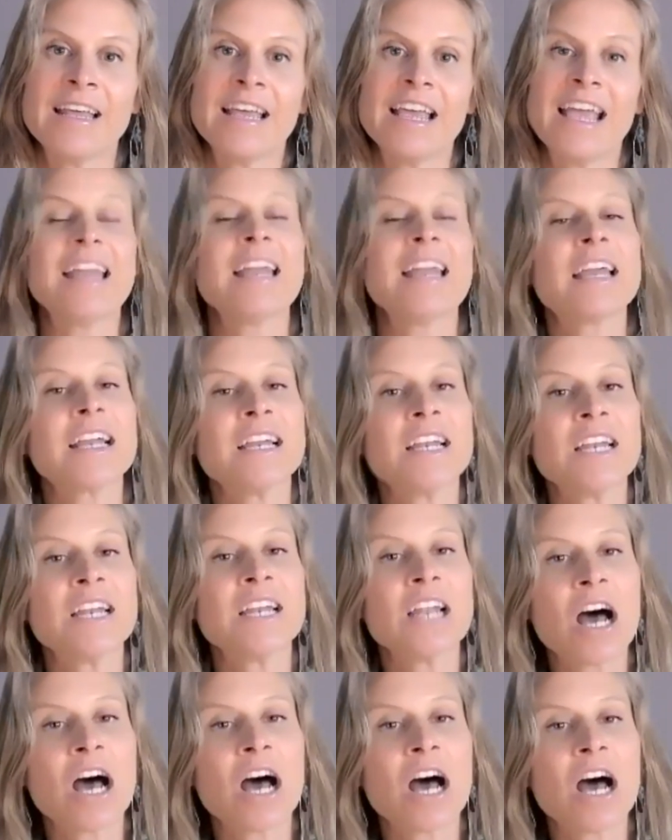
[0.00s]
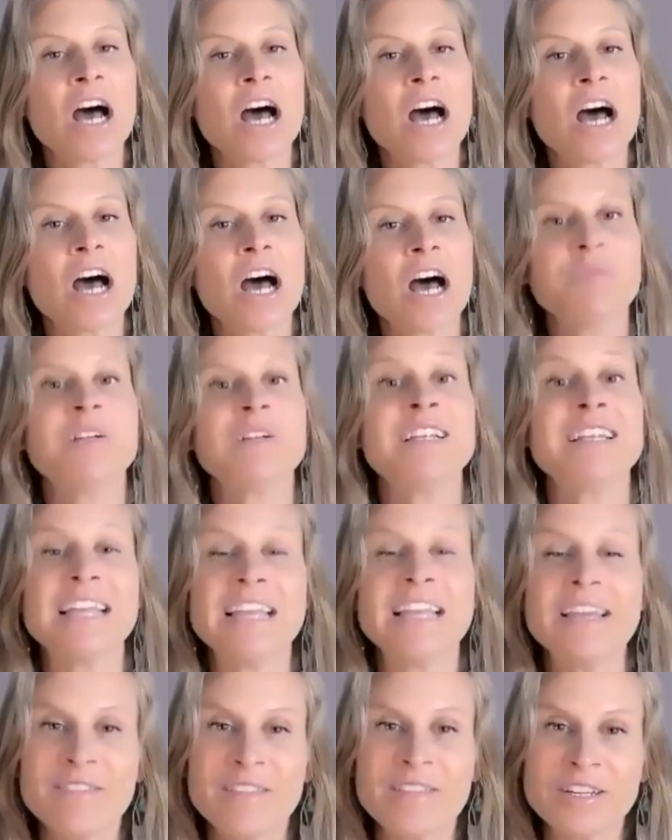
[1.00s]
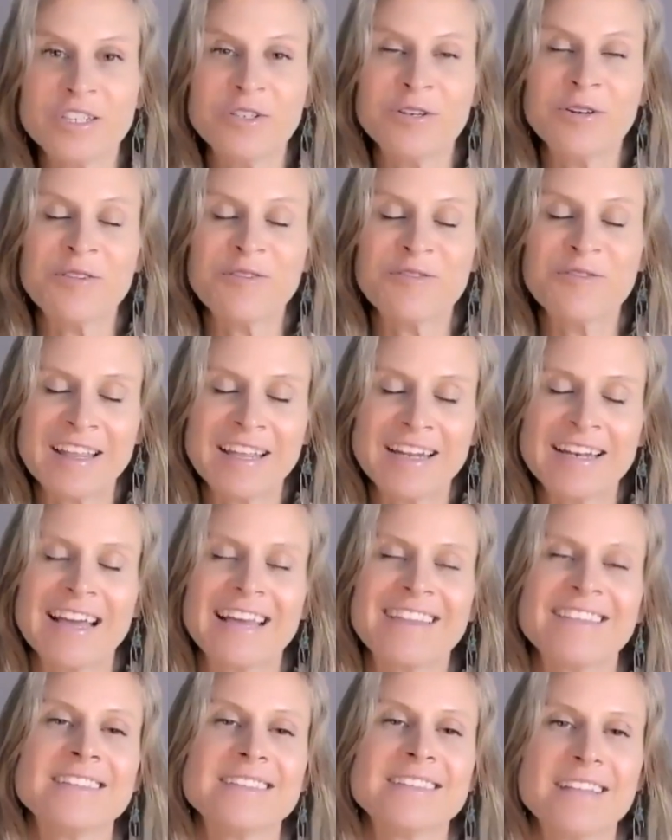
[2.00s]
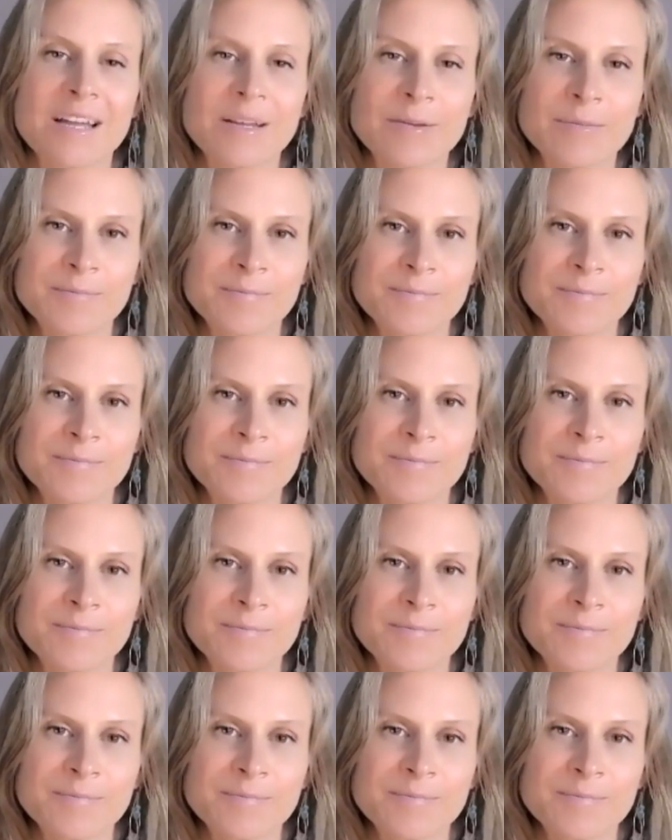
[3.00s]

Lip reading: and acknowledging the relief that you're feeling at this time.